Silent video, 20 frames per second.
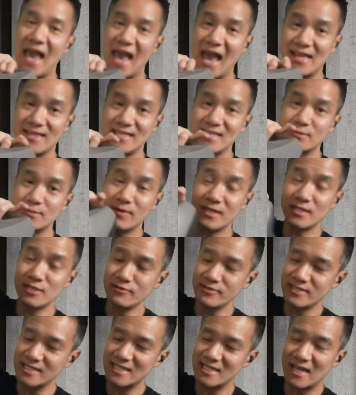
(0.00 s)
and this one
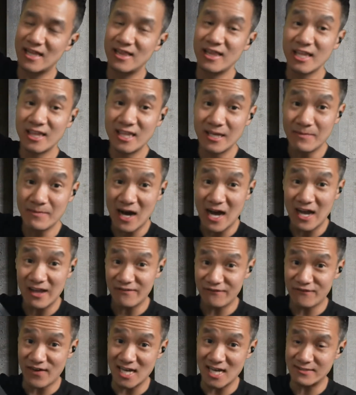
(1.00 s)
uses a lithium
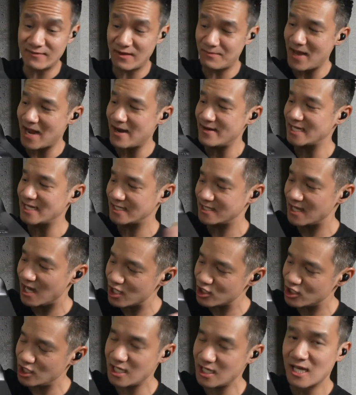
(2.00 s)
iron phosphate battery
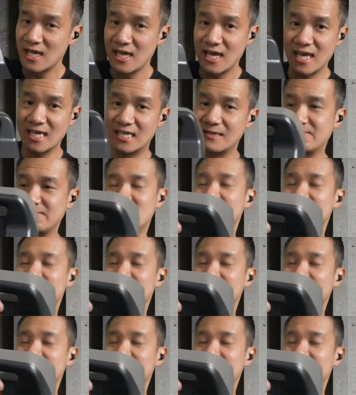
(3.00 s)
technology. It can